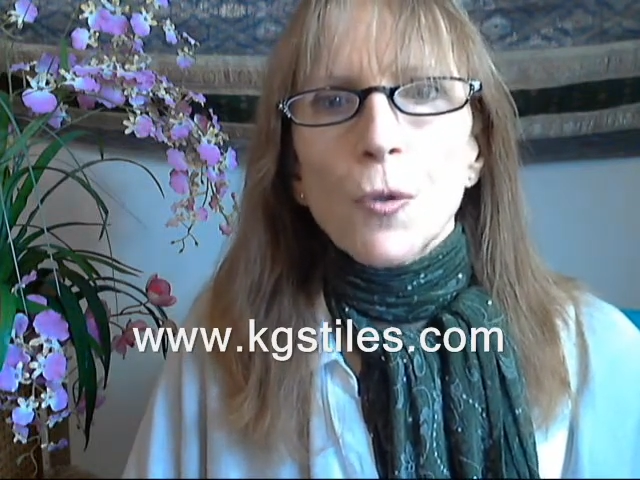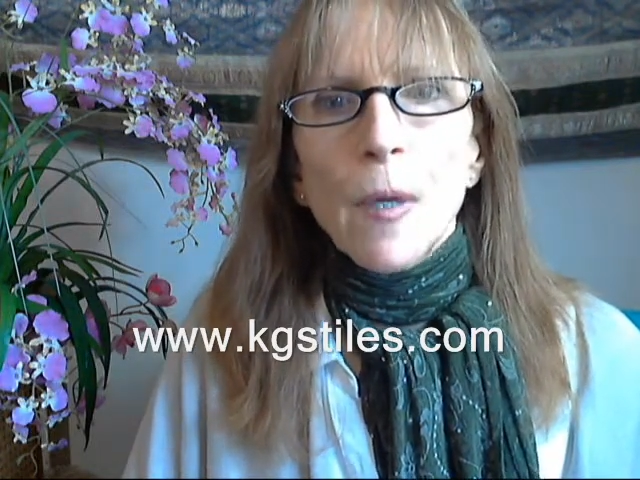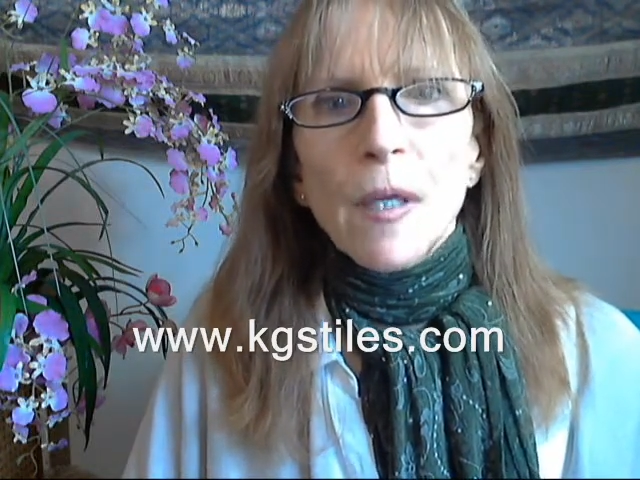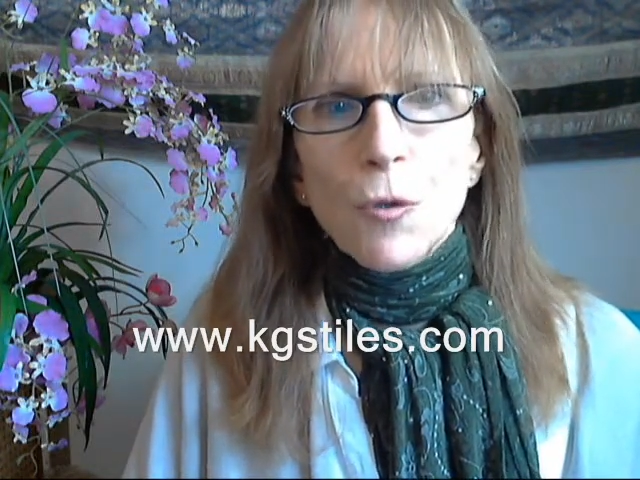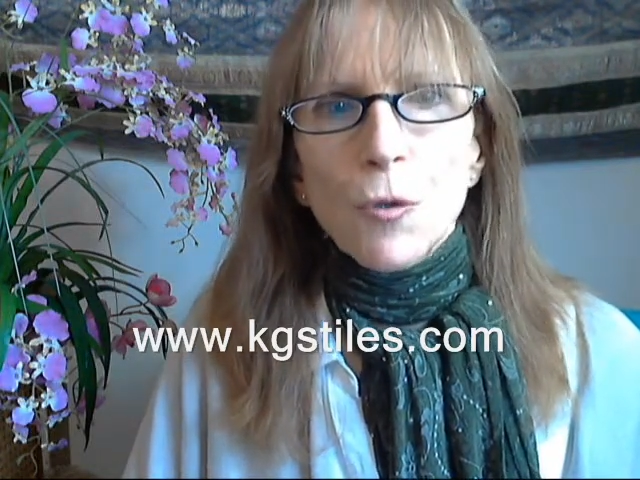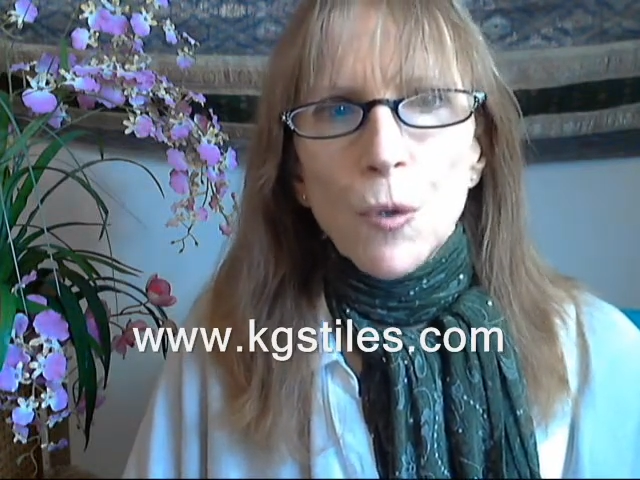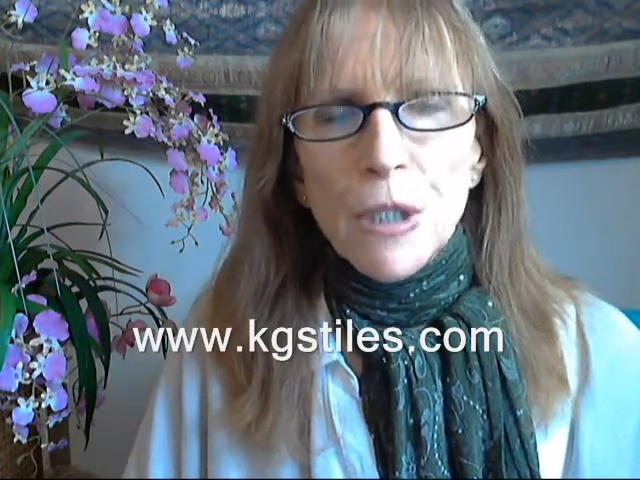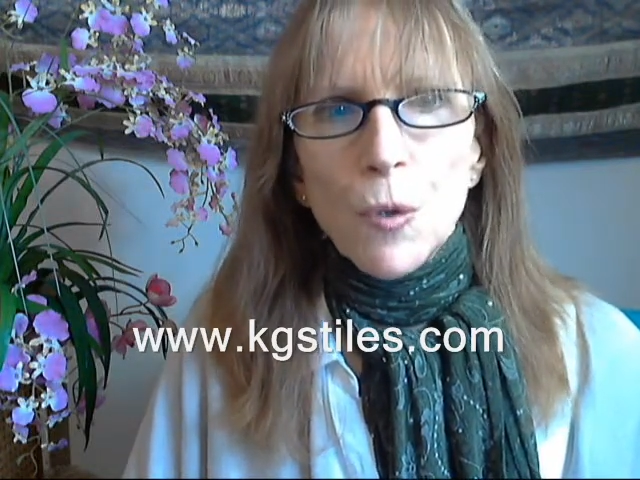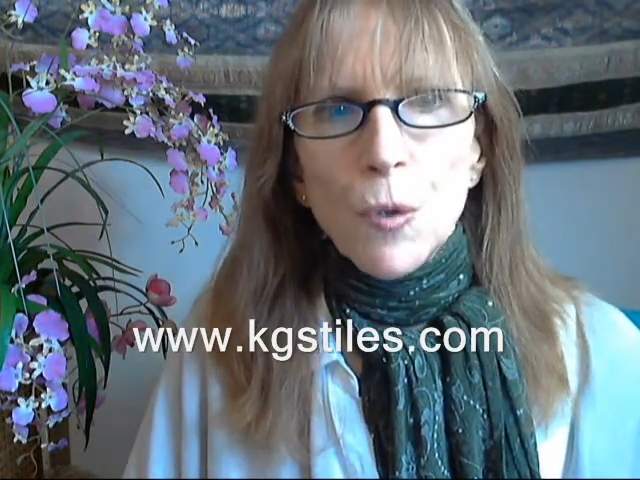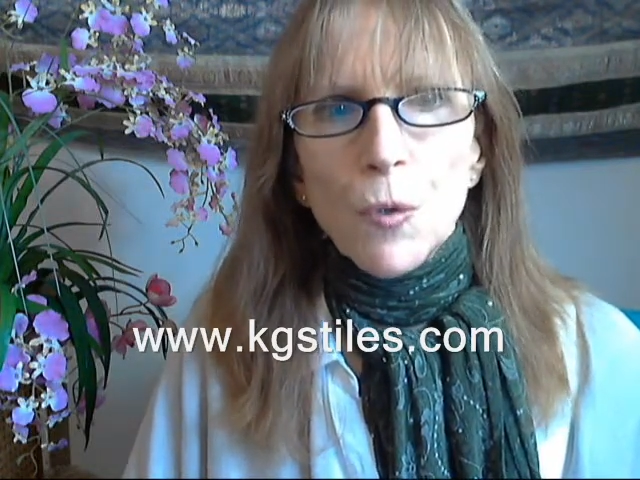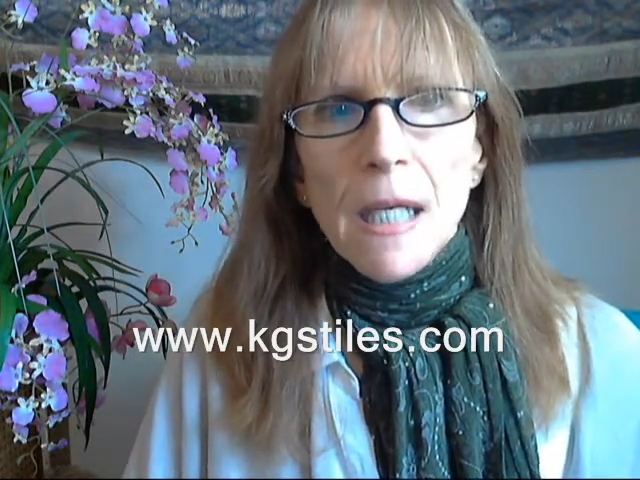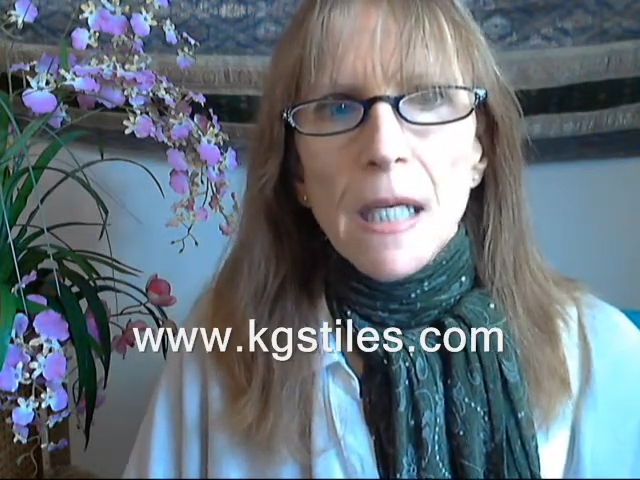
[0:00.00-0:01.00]

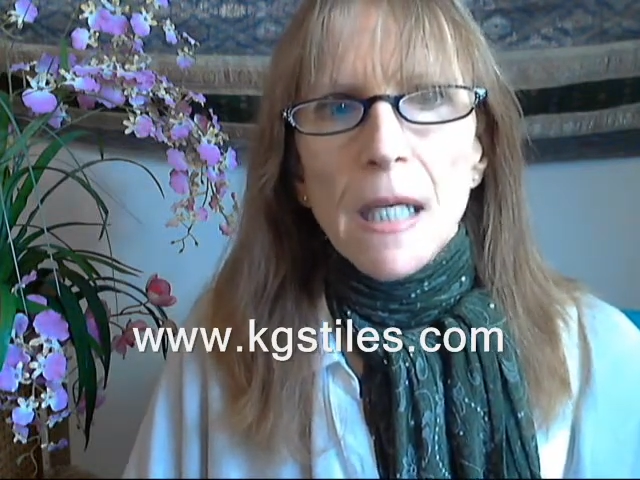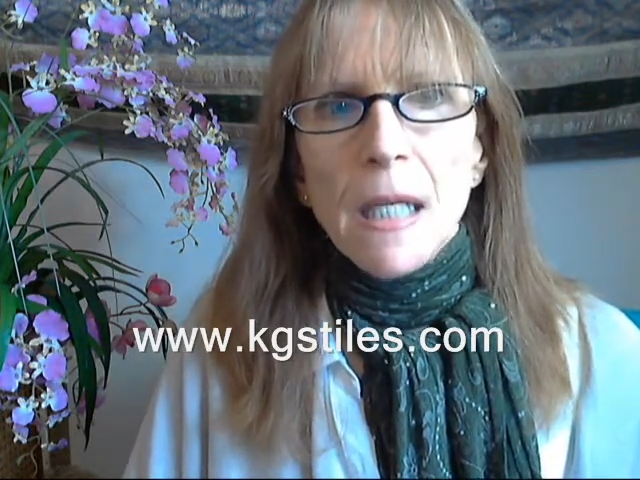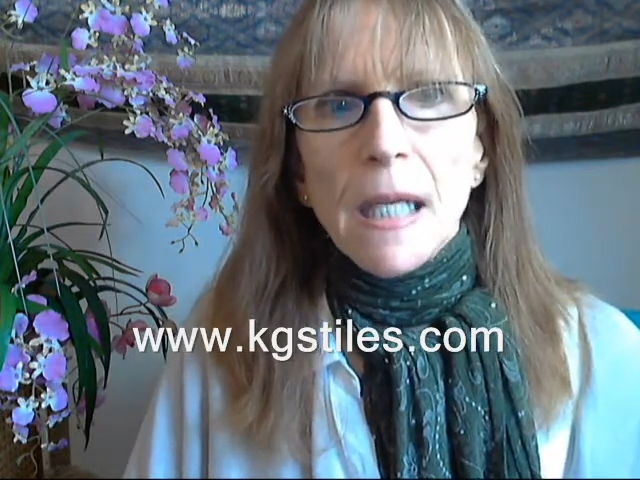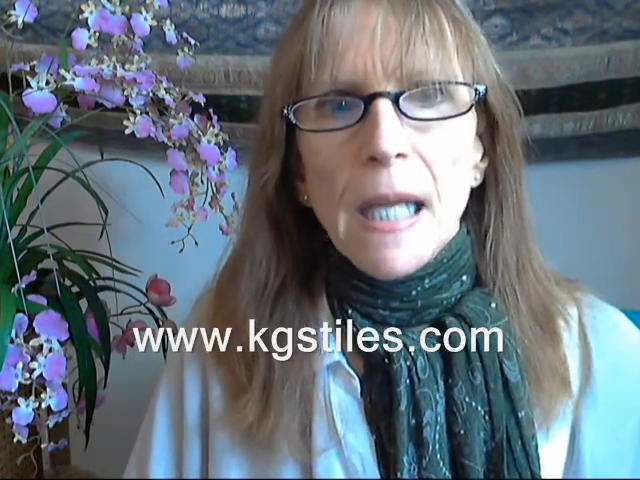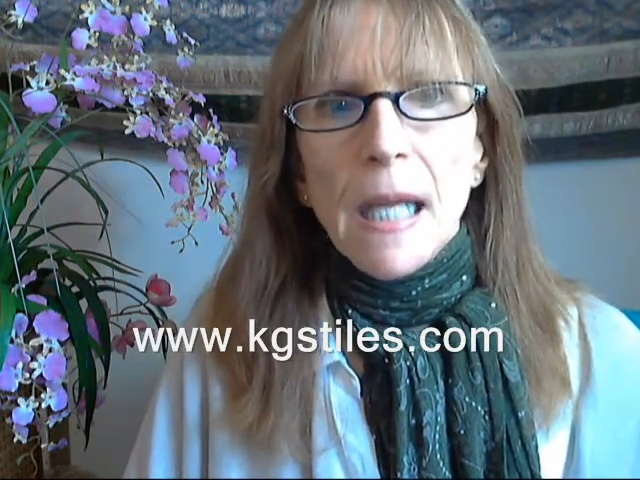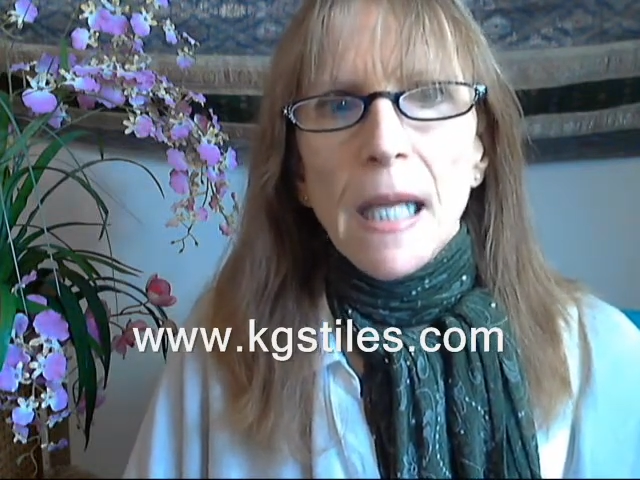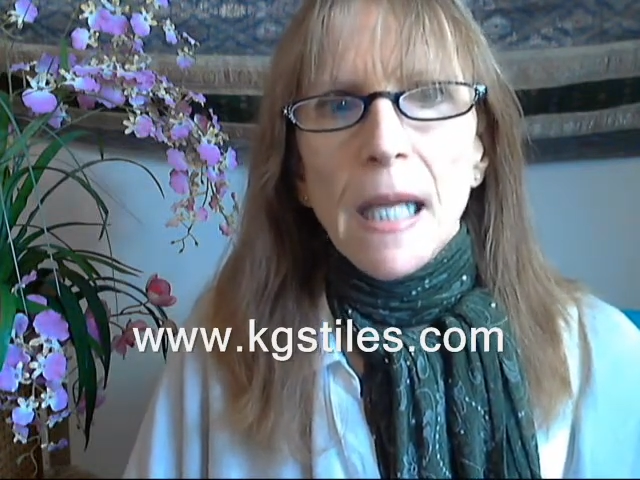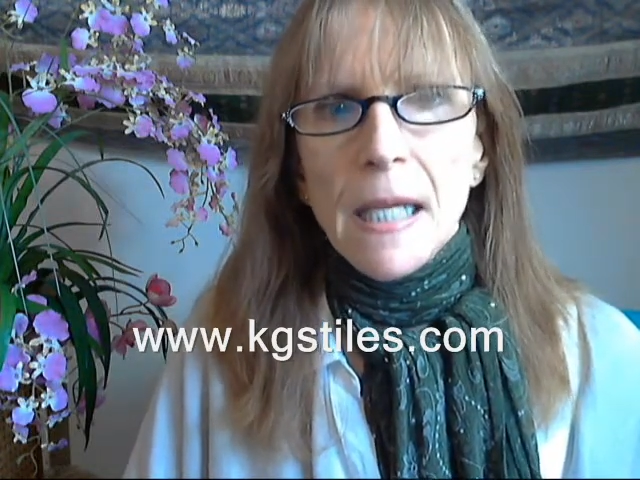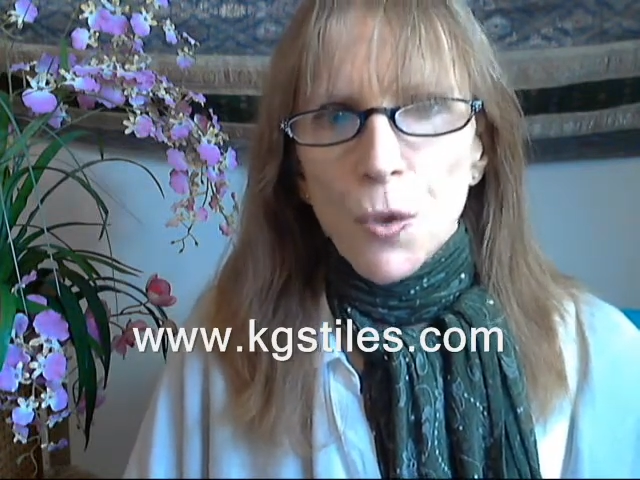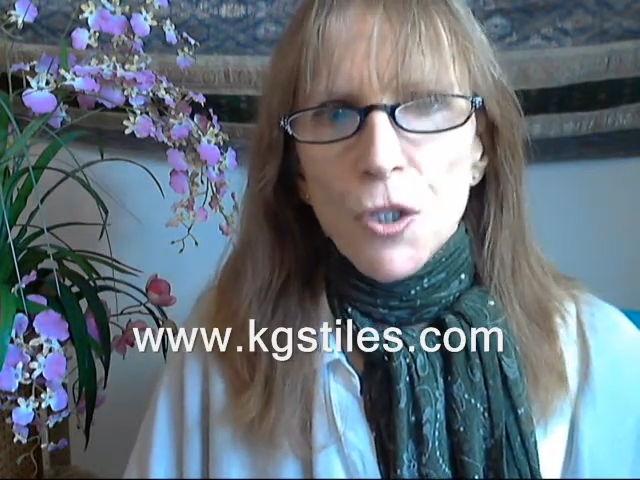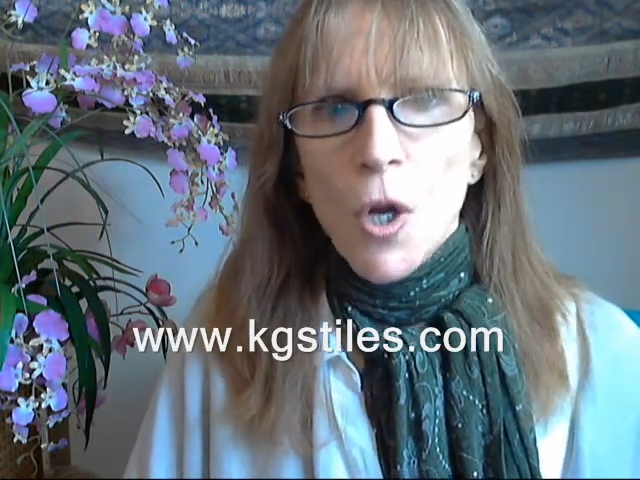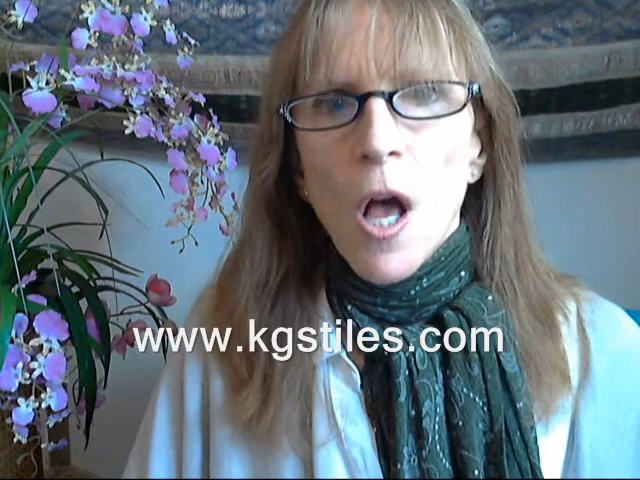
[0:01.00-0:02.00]
retrograde in
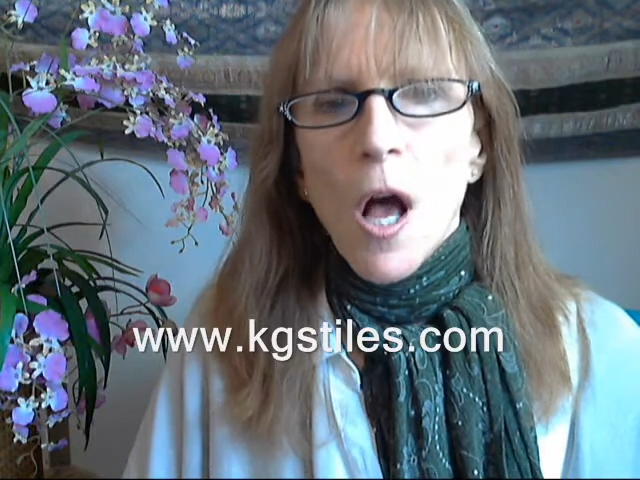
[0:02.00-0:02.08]
Cancer,